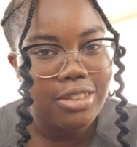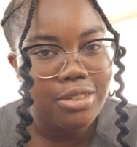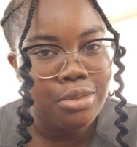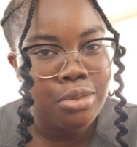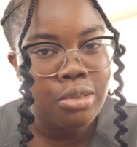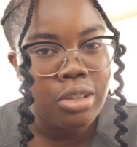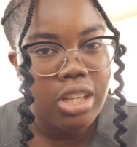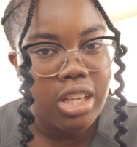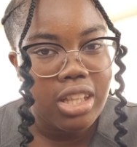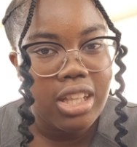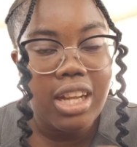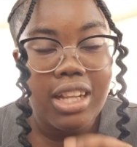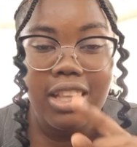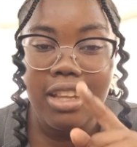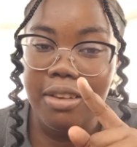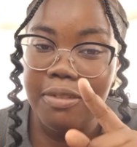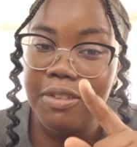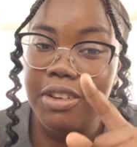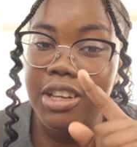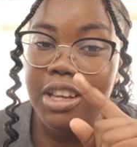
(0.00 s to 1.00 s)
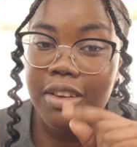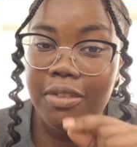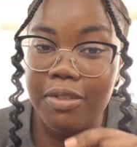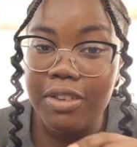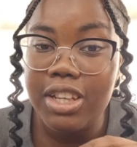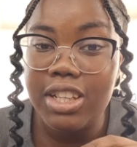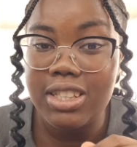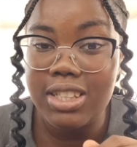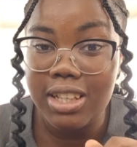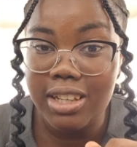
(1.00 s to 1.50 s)
do not even
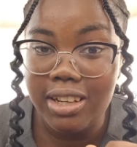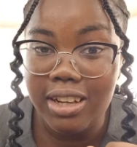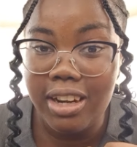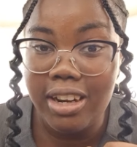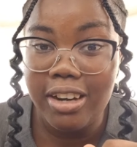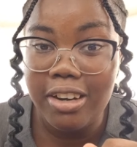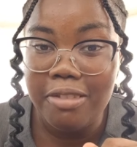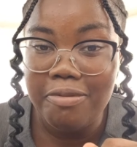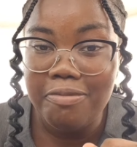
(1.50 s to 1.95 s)
giving us a car